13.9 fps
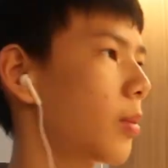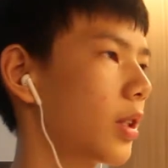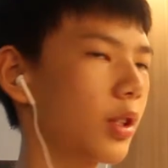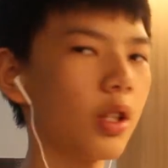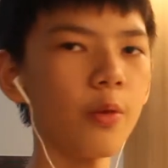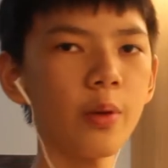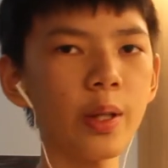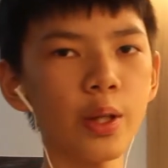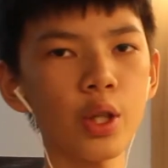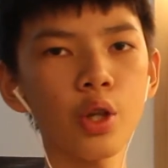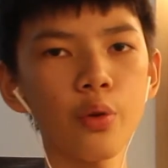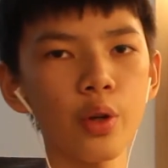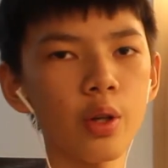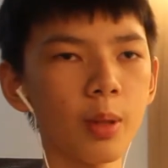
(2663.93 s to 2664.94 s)
mean, it's not really a
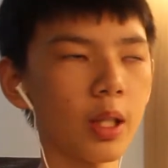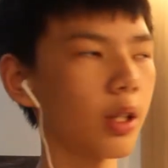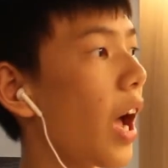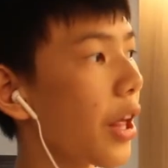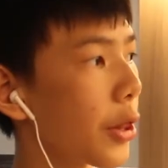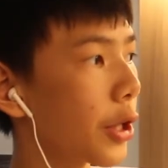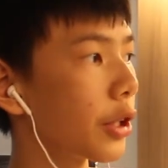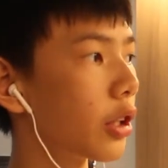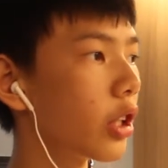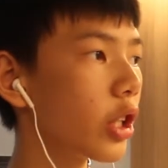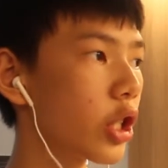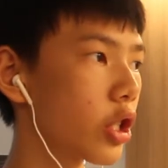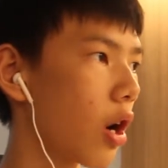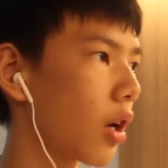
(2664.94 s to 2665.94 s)
career, but I think
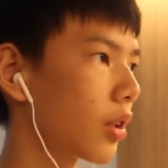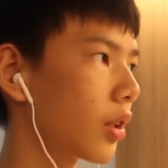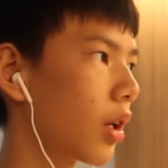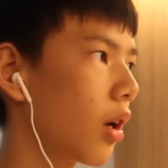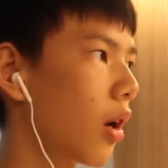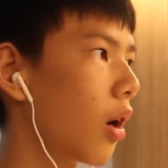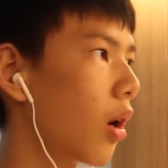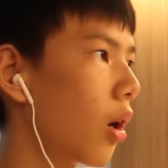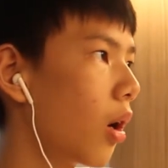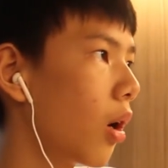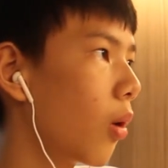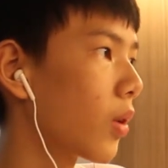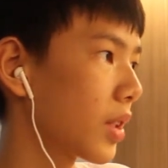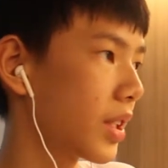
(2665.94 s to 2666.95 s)
this shot
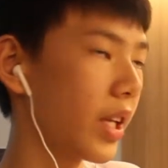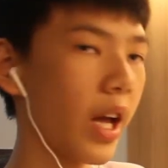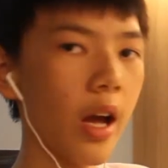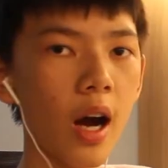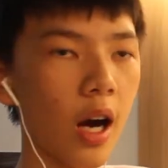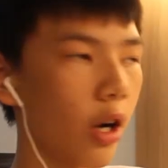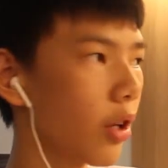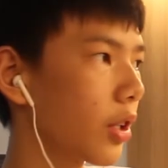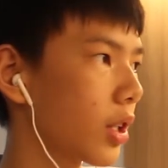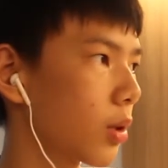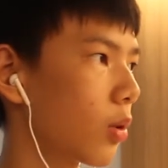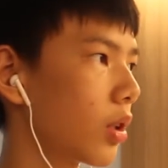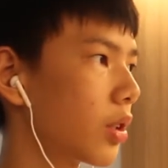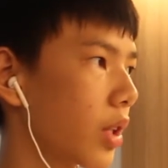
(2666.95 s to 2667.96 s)
was the
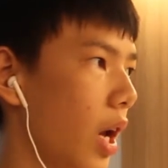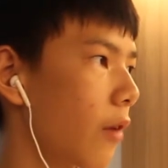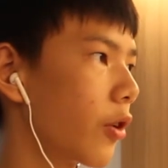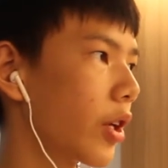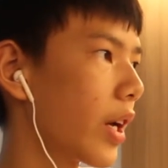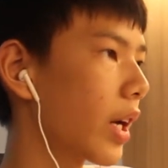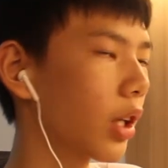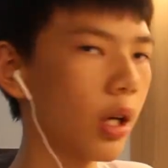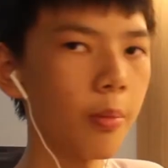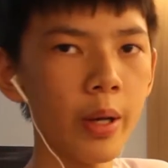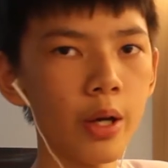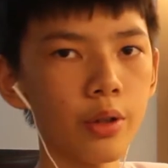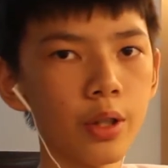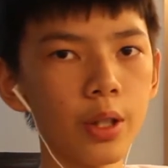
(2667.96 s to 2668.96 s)
hardest one to ever get
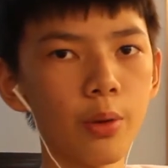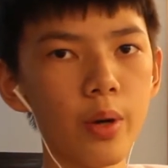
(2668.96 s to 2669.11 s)
compared to the